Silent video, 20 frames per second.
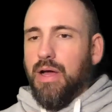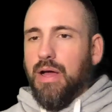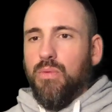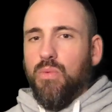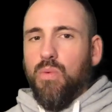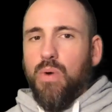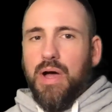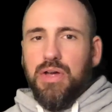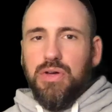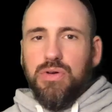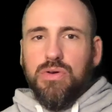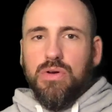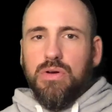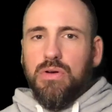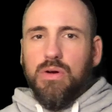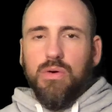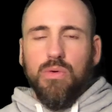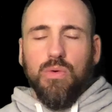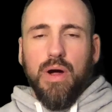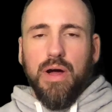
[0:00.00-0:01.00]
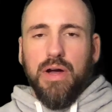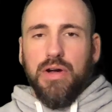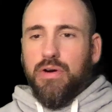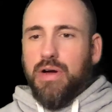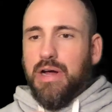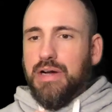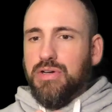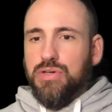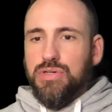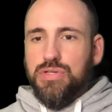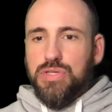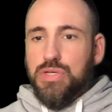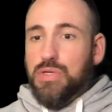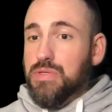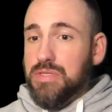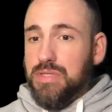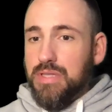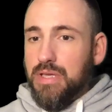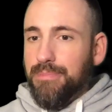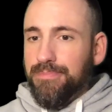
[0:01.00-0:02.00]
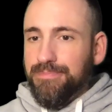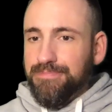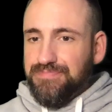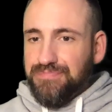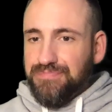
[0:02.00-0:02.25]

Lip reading: why do choir directors use them,